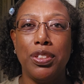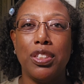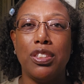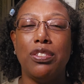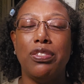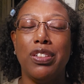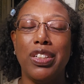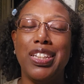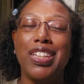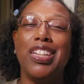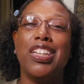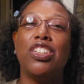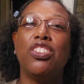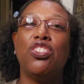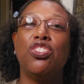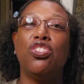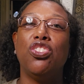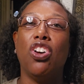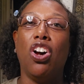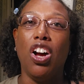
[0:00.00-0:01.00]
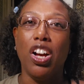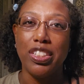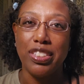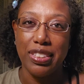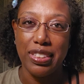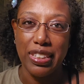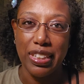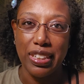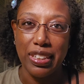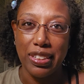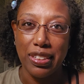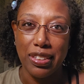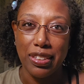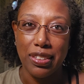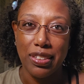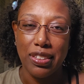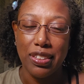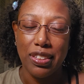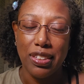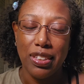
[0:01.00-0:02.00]
us fucking exhausted
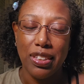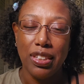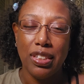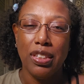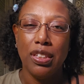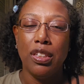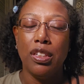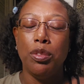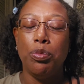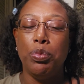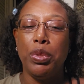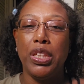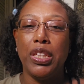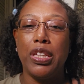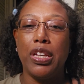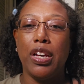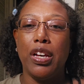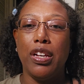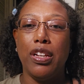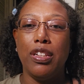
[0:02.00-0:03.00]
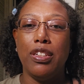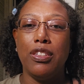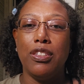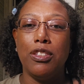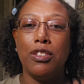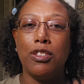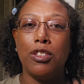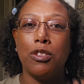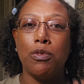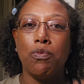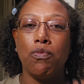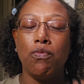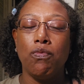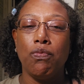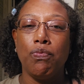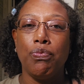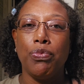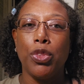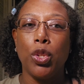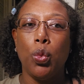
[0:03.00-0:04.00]
because
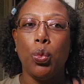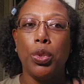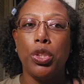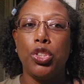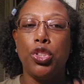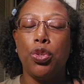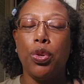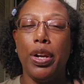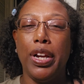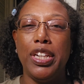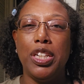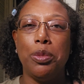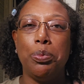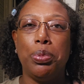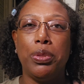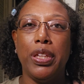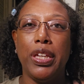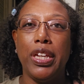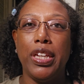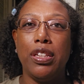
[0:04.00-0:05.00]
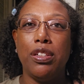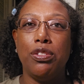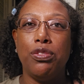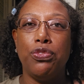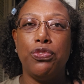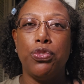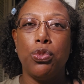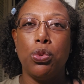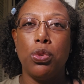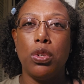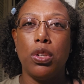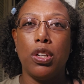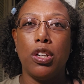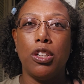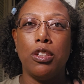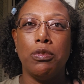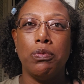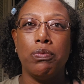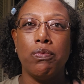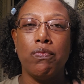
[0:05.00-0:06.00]
we're trying to plan
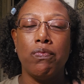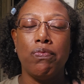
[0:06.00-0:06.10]
for